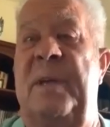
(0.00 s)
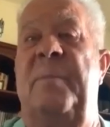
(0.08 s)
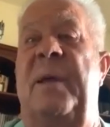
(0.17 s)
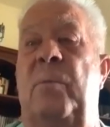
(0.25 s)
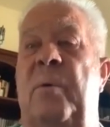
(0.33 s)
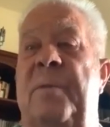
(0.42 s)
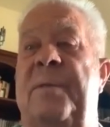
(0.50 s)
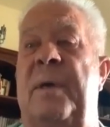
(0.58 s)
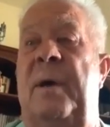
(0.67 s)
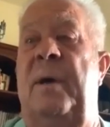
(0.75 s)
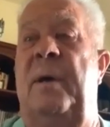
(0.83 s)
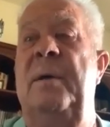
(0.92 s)
thing with
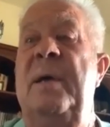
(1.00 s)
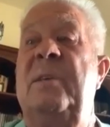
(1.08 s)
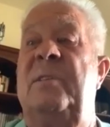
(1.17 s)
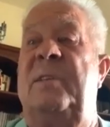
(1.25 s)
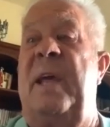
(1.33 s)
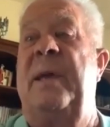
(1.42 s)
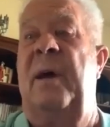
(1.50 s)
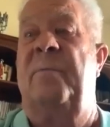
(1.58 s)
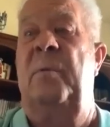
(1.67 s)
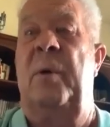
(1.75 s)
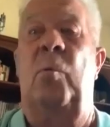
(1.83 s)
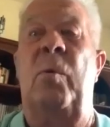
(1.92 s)
state
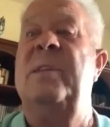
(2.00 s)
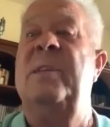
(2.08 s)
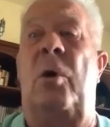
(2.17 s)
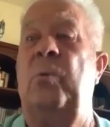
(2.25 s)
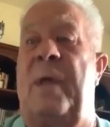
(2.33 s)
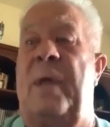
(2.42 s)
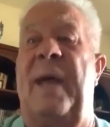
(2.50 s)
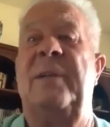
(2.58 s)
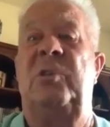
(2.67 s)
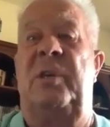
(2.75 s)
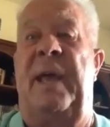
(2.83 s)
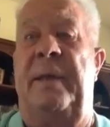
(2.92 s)
government. We don't
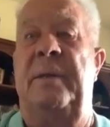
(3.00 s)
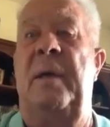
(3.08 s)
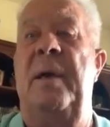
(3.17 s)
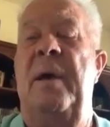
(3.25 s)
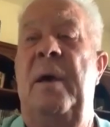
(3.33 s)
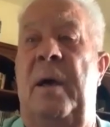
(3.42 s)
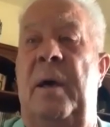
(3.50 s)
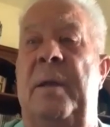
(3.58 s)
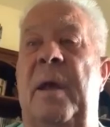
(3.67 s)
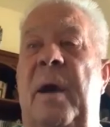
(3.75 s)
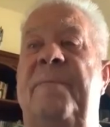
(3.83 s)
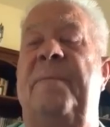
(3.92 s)
educate
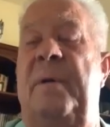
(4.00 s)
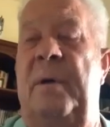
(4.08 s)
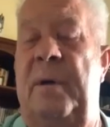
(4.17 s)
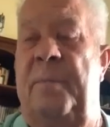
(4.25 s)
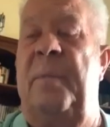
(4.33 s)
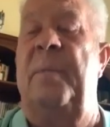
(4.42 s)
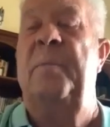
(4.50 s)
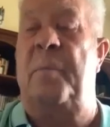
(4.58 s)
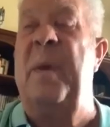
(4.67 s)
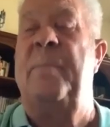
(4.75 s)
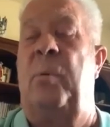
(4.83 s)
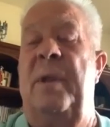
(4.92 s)
enough, the
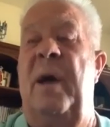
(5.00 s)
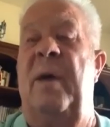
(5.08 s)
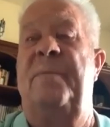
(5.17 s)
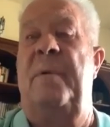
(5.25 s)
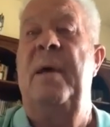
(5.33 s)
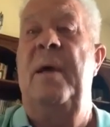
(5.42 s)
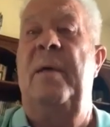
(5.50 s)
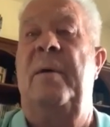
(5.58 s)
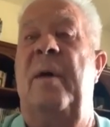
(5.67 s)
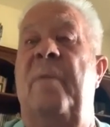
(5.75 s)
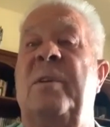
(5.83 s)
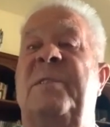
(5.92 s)
people enough
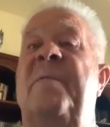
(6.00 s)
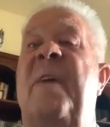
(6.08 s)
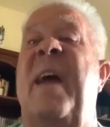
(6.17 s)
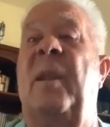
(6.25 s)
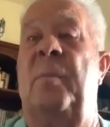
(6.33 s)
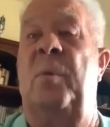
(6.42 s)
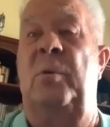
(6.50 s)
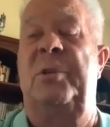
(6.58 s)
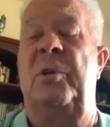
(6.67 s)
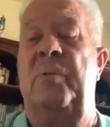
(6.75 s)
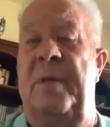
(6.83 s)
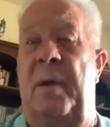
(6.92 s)
of what's available
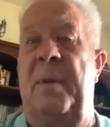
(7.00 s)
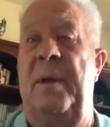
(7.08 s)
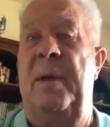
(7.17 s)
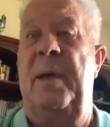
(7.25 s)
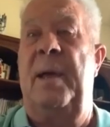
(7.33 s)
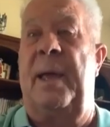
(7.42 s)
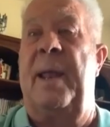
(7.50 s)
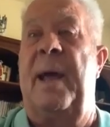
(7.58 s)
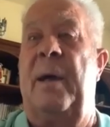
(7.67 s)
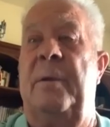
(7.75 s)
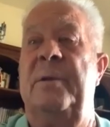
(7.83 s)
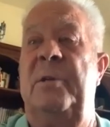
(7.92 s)
to them and
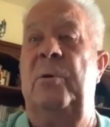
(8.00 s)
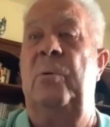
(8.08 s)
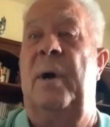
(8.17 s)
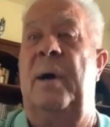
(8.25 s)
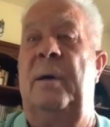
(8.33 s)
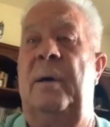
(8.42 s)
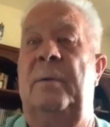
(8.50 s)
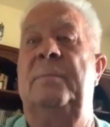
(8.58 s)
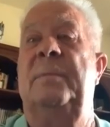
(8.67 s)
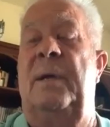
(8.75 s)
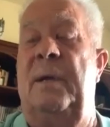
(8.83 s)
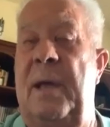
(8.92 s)
how to do,
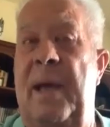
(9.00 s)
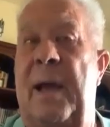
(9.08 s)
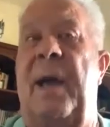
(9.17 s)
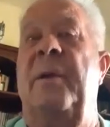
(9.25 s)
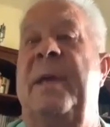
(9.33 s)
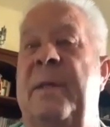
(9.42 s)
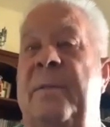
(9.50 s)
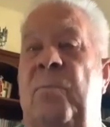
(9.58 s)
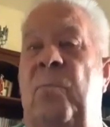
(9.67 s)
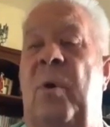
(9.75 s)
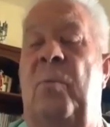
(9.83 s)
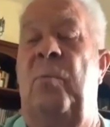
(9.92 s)
how to get
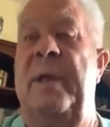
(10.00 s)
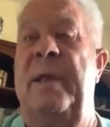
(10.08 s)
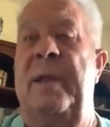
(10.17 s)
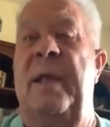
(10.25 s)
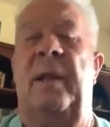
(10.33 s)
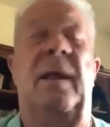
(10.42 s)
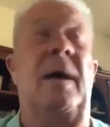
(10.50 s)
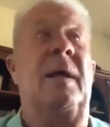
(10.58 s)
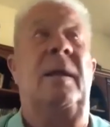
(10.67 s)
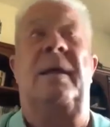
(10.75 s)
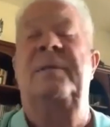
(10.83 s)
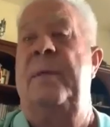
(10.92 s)
what we need.
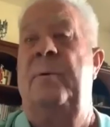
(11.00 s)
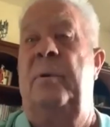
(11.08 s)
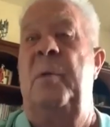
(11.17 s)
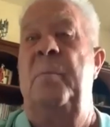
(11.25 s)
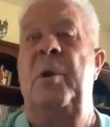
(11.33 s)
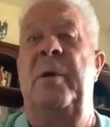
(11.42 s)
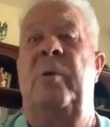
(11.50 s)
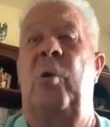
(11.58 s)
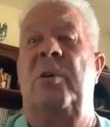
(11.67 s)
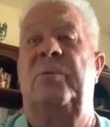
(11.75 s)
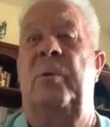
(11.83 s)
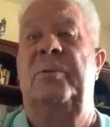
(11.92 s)
Let's say the community
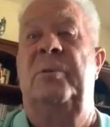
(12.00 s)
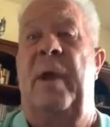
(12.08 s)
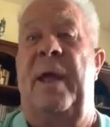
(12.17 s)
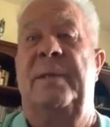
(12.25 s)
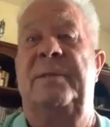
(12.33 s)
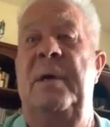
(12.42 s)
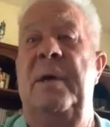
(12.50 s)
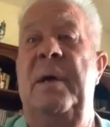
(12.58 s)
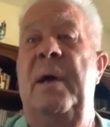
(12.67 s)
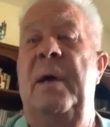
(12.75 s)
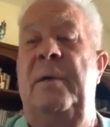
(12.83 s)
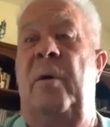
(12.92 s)
crossroads grants.
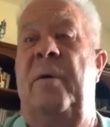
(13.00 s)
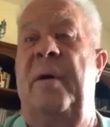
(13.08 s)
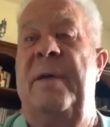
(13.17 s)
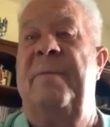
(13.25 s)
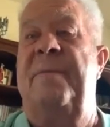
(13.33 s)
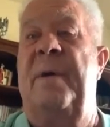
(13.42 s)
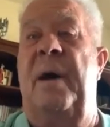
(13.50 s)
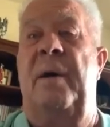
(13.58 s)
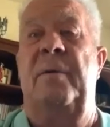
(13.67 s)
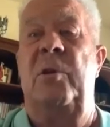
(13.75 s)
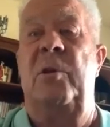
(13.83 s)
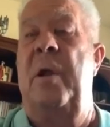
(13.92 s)
You know, if
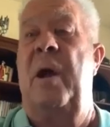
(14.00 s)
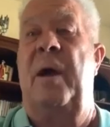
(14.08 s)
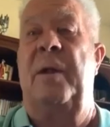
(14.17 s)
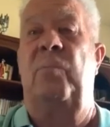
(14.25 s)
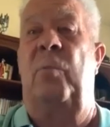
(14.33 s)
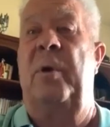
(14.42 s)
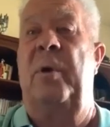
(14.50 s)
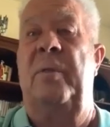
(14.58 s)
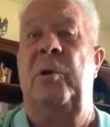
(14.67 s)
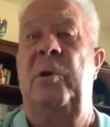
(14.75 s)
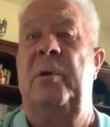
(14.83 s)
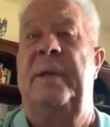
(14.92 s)
you're not one of the
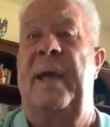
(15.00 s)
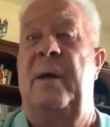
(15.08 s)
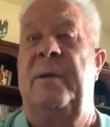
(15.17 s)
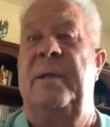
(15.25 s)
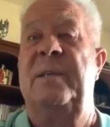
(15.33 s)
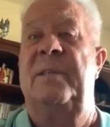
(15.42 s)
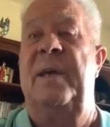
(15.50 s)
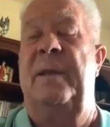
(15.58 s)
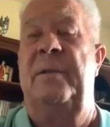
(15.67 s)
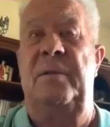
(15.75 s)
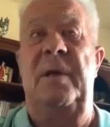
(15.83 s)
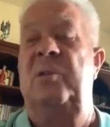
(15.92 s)
good counties
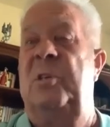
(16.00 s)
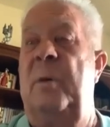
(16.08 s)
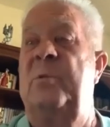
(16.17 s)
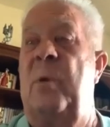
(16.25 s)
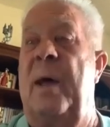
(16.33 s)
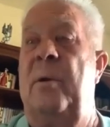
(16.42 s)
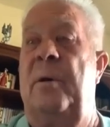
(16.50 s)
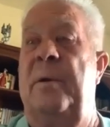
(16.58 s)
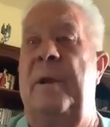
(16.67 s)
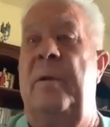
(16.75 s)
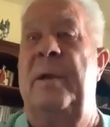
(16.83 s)
that jumps right on there